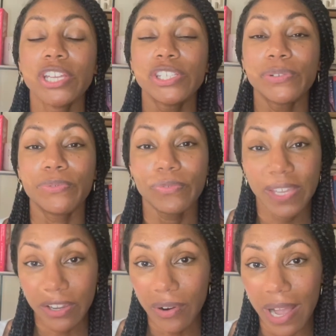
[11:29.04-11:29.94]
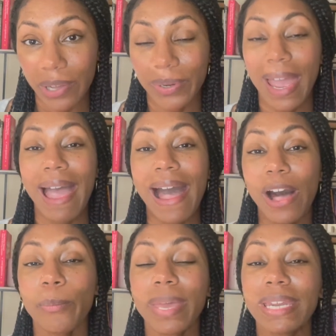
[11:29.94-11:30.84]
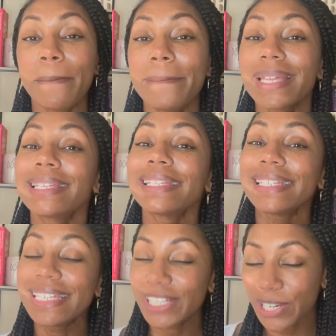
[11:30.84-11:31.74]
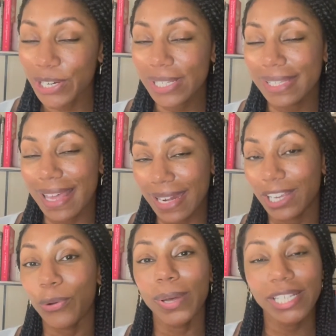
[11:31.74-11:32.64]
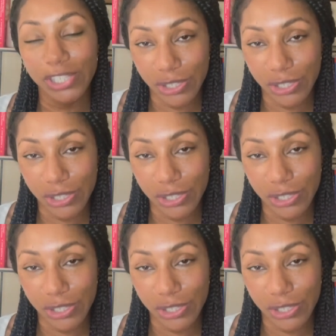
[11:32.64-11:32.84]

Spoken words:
To figure out how many milliliters that equates